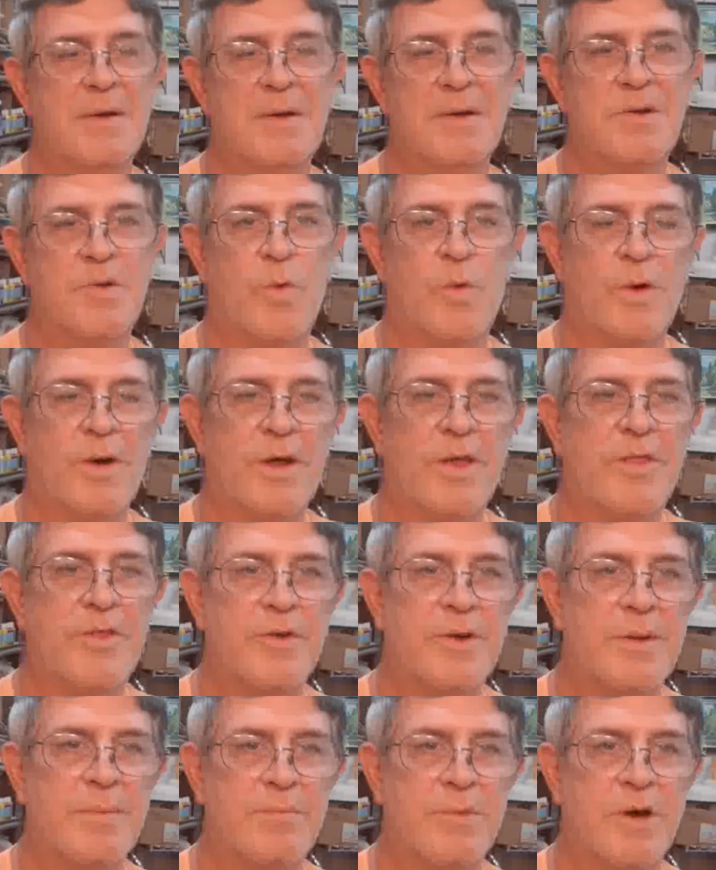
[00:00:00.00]
20 or
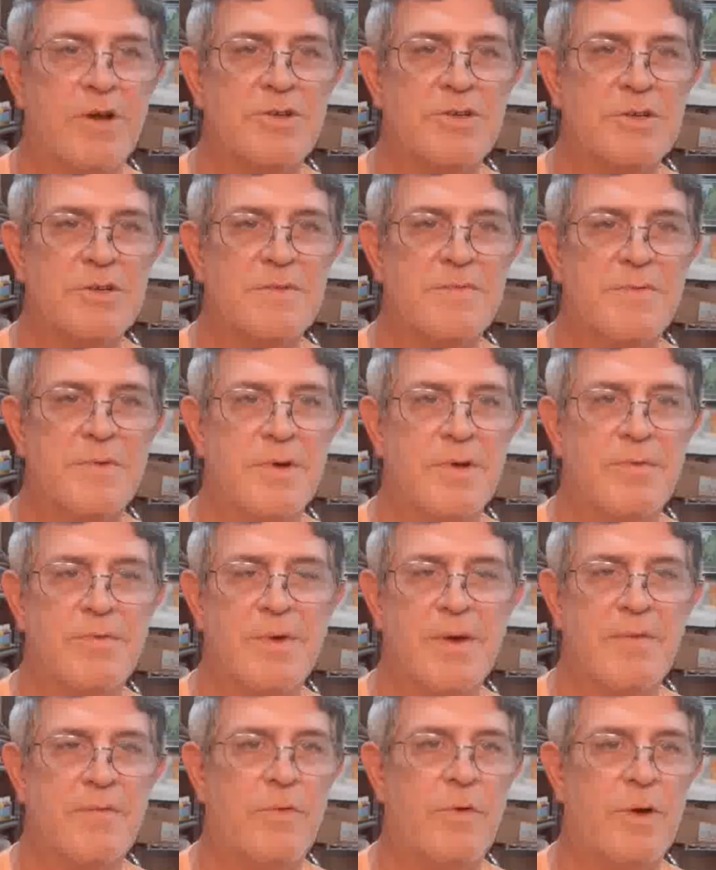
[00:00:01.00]
30 brushes for
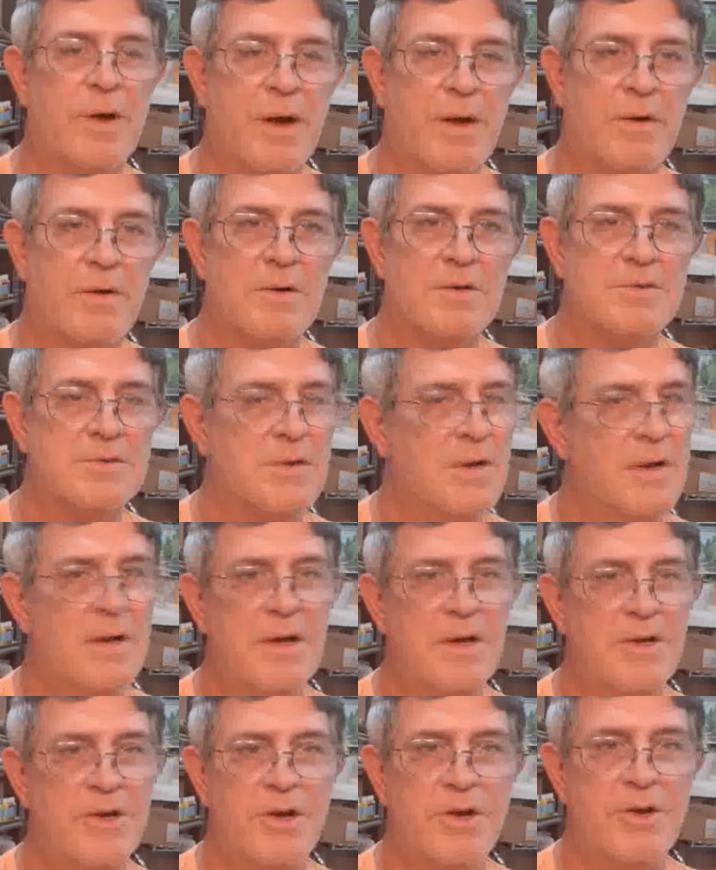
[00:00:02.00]
$3 or $4, you're